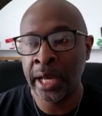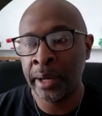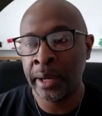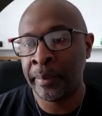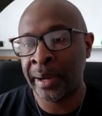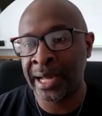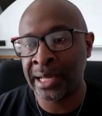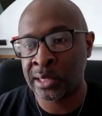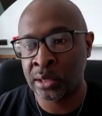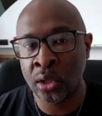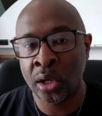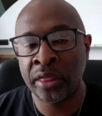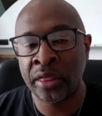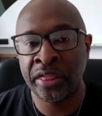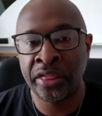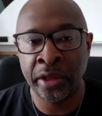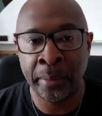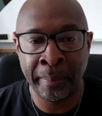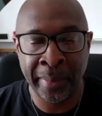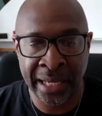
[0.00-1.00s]
but it's not
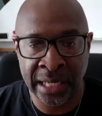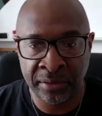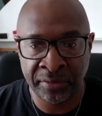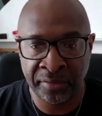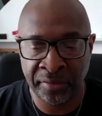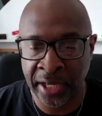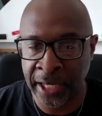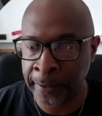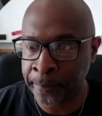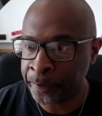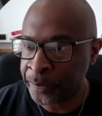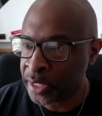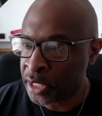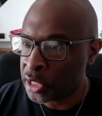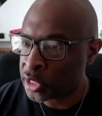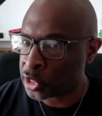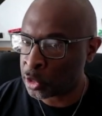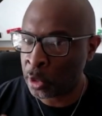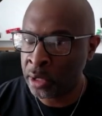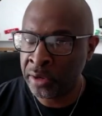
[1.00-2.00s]
the main thing.
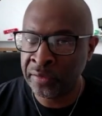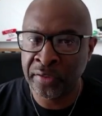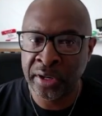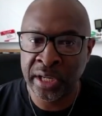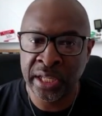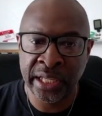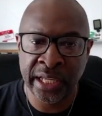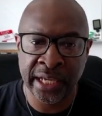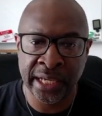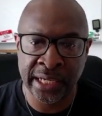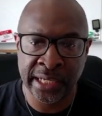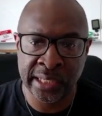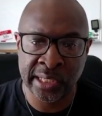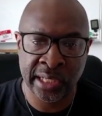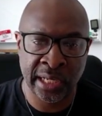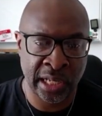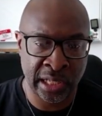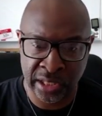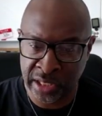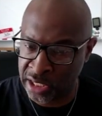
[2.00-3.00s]
So over the years,
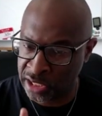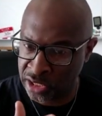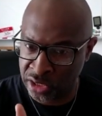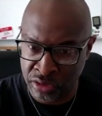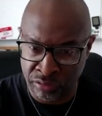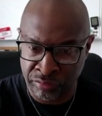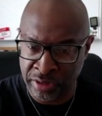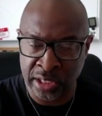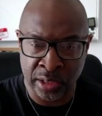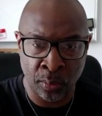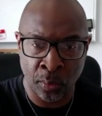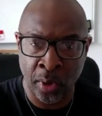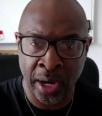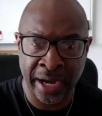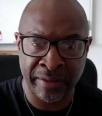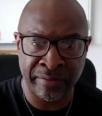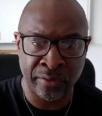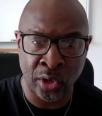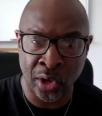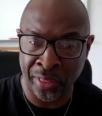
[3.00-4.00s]
this is the reason
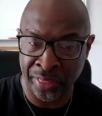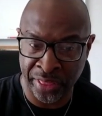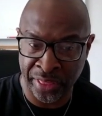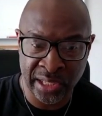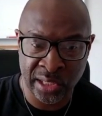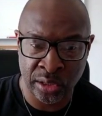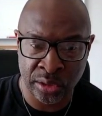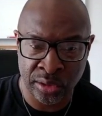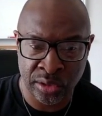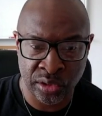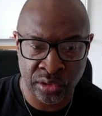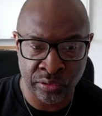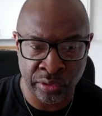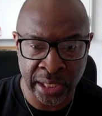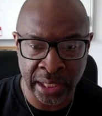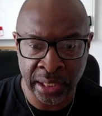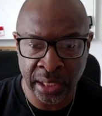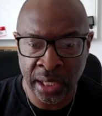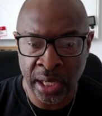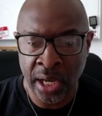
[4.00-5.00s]
why I've got this on
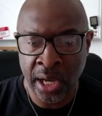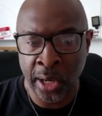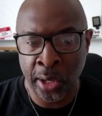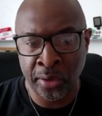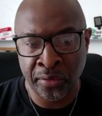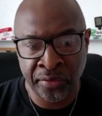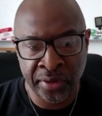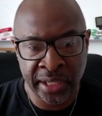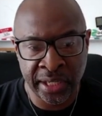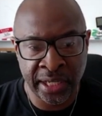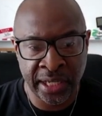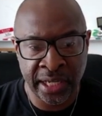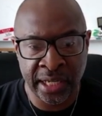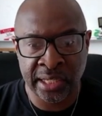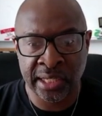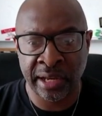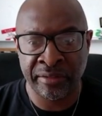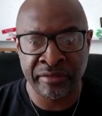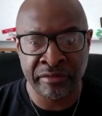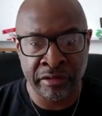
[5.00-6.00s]
screen. Over the years,
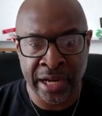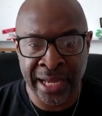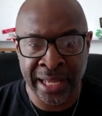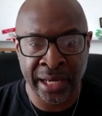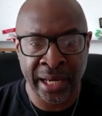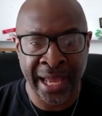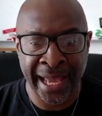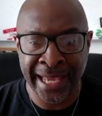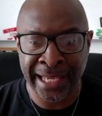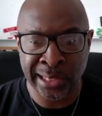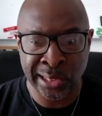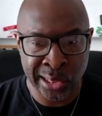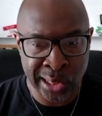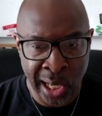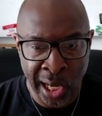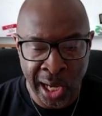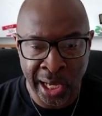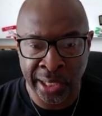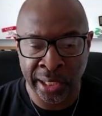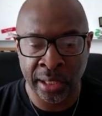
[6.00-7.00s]
I've written a
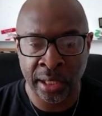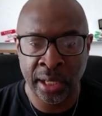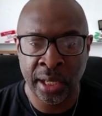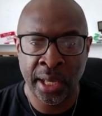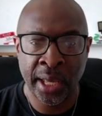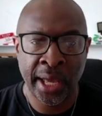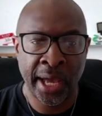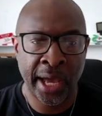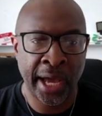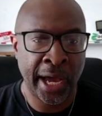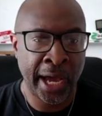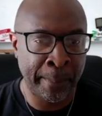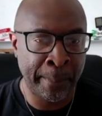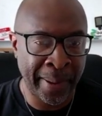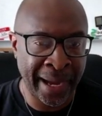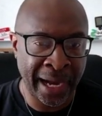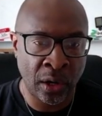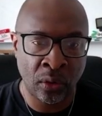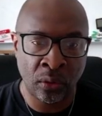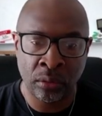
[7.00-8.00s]
ton
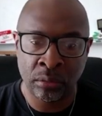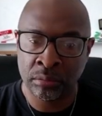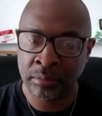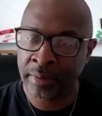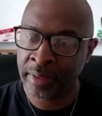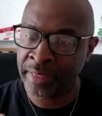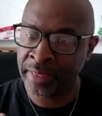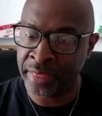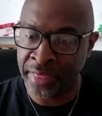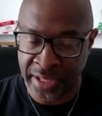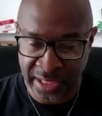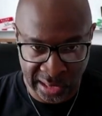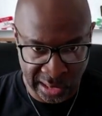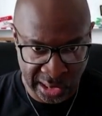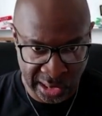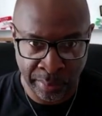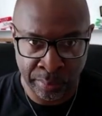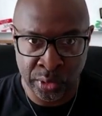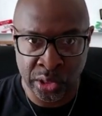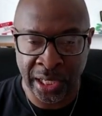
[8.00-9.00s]
about this
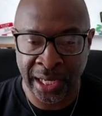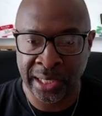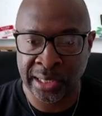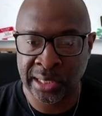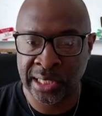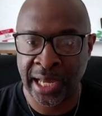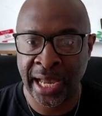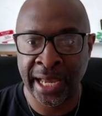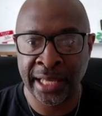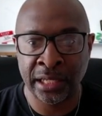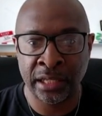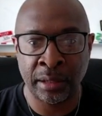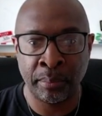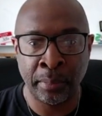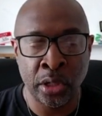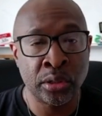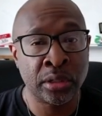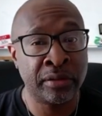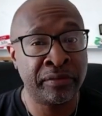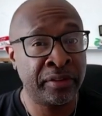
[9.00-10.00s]
subject, and
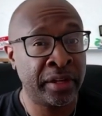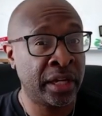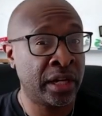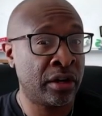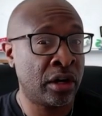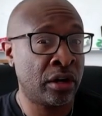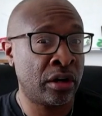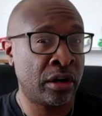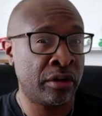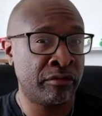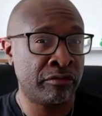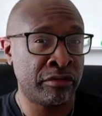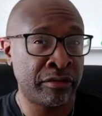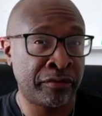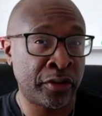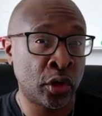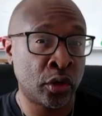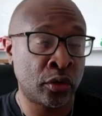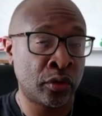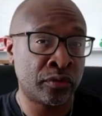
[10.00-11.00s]
most of it
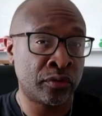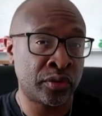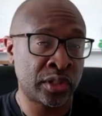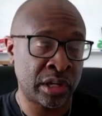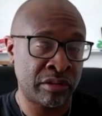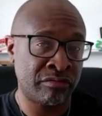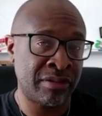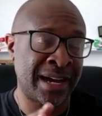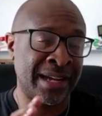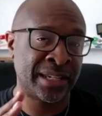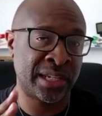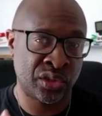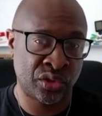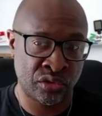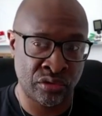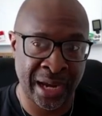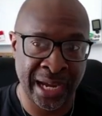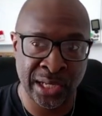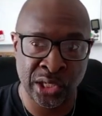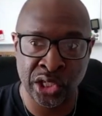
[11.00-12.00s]
revolve around the
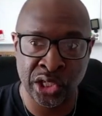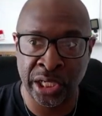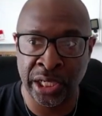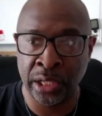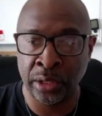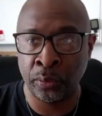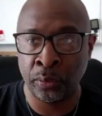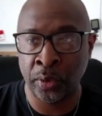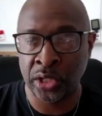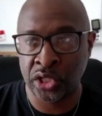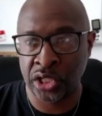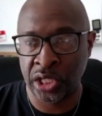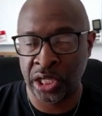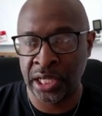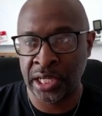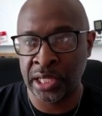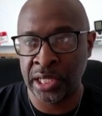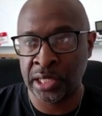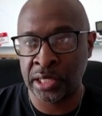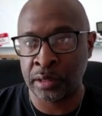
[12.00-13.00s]
strategy, which
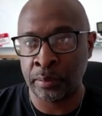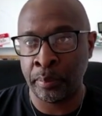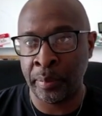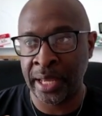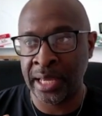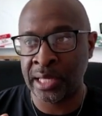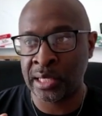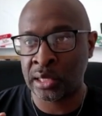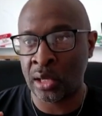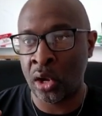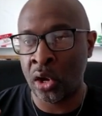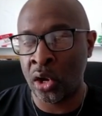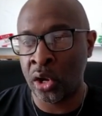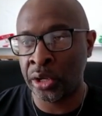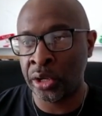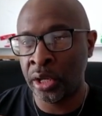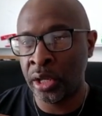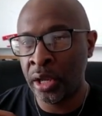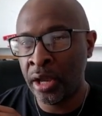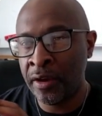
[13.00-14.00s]
is based
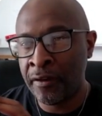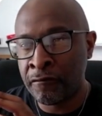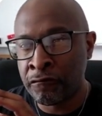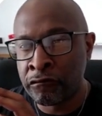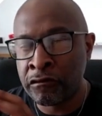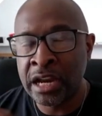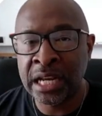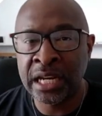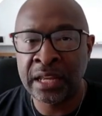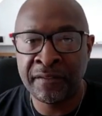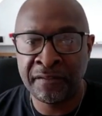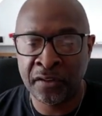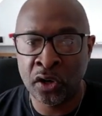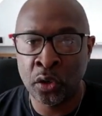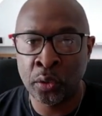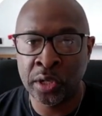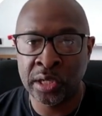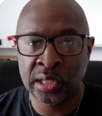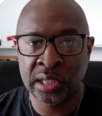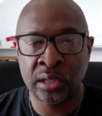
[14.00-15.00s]
on really
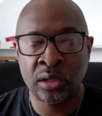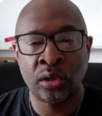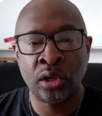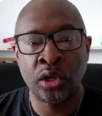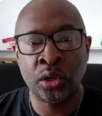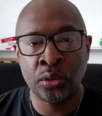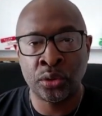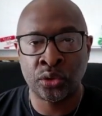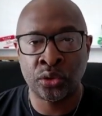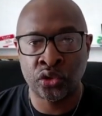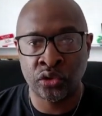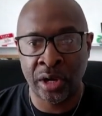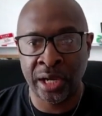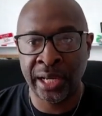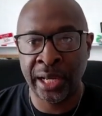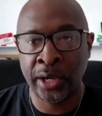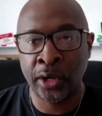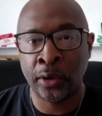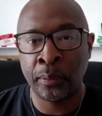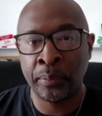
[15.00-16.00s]
focusing on who you're trying
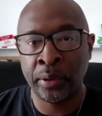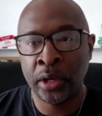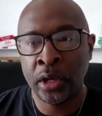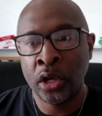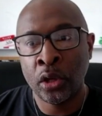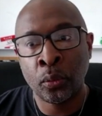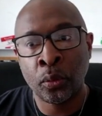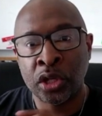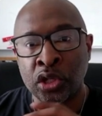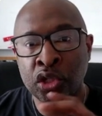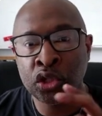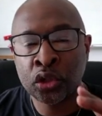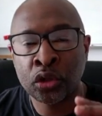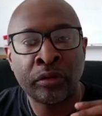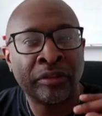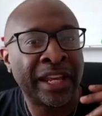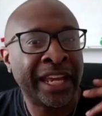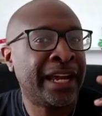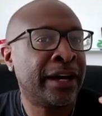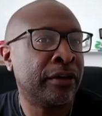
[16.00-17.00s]
to help, which you
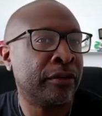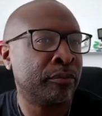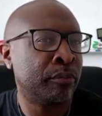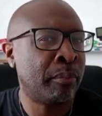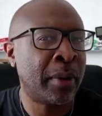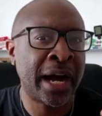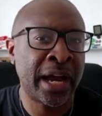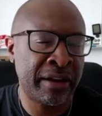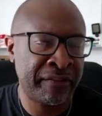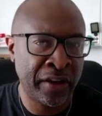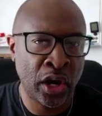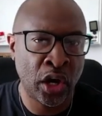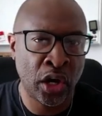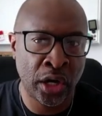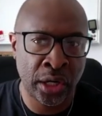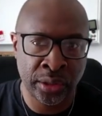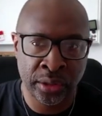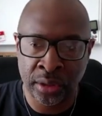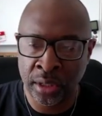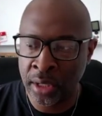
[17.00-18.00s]
might have
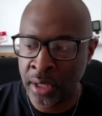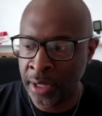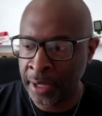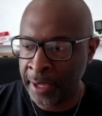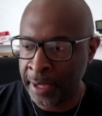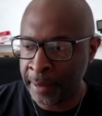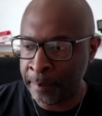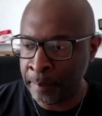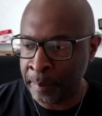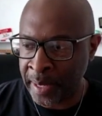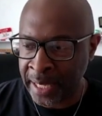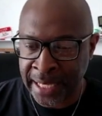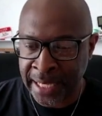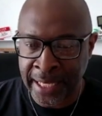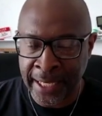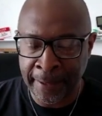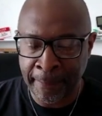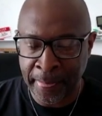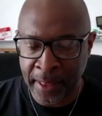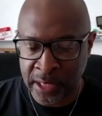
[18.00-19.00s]
heard
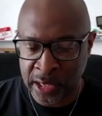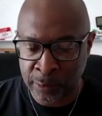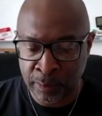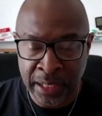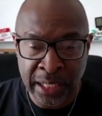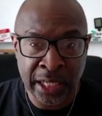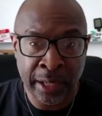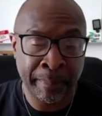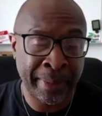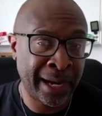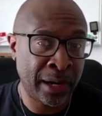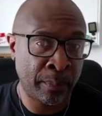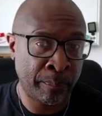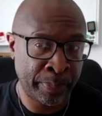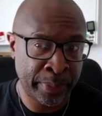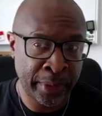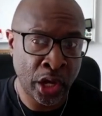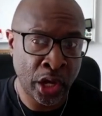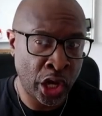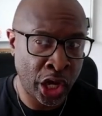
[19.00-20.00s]
me speak about
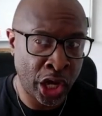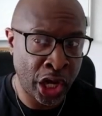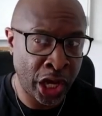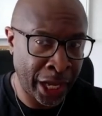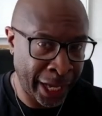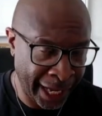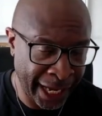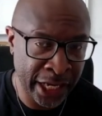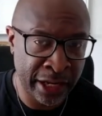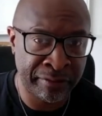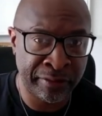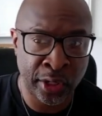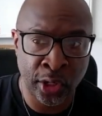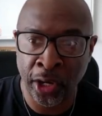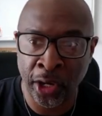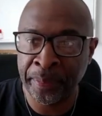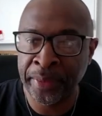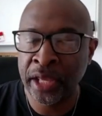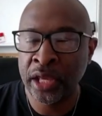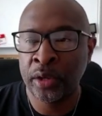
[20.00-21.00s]
a hell of a
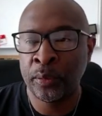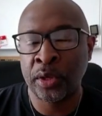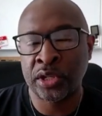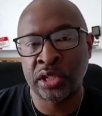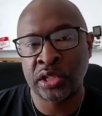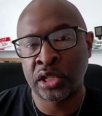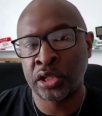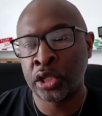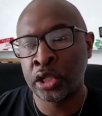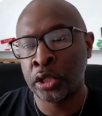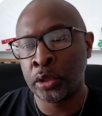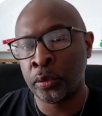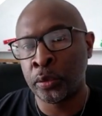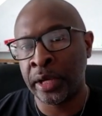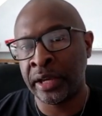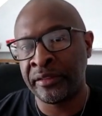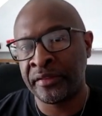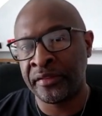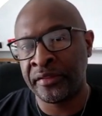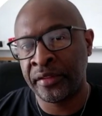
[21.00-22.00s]
lot, which is to do
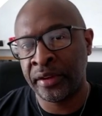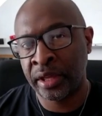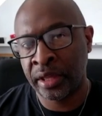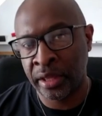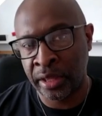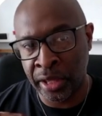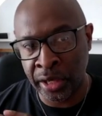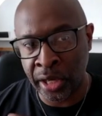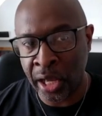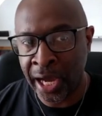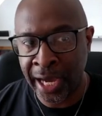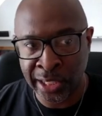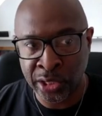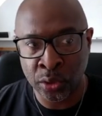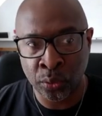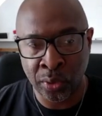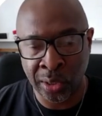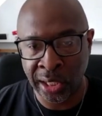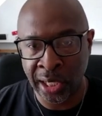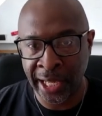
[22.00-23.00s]
with an
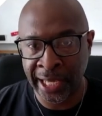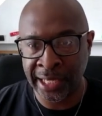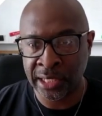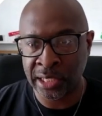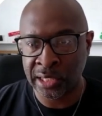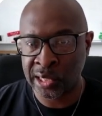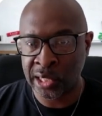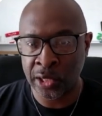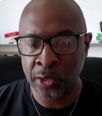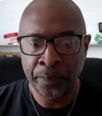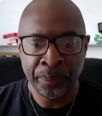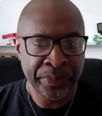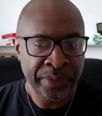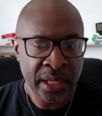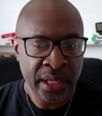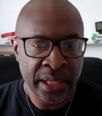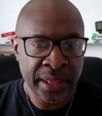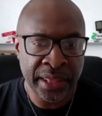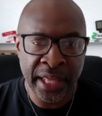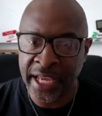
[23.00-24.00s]
ideal client. So
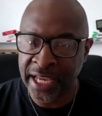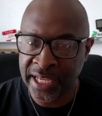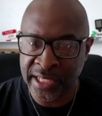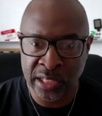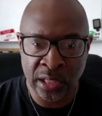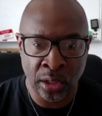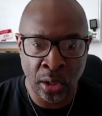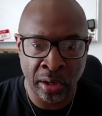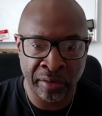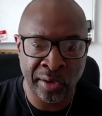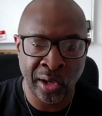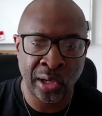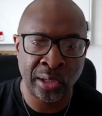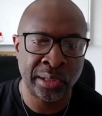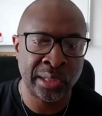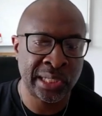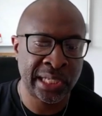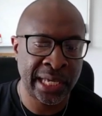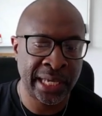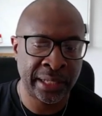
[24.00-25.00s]
here's a lot of
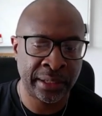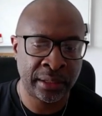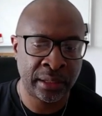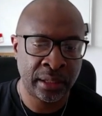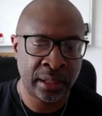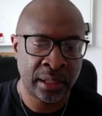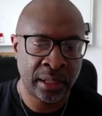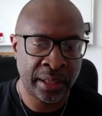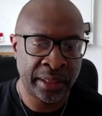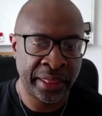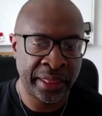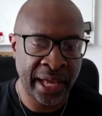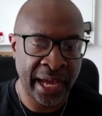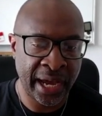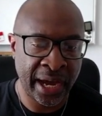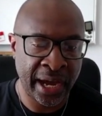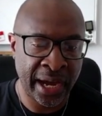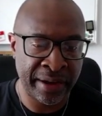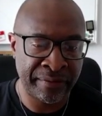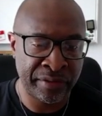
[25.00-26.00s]
content that
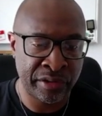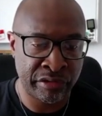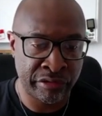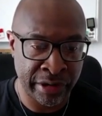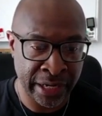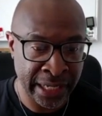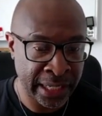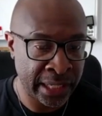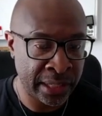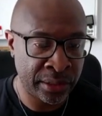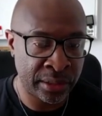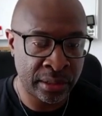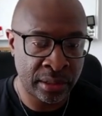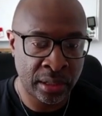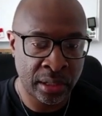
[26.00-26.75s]
I've created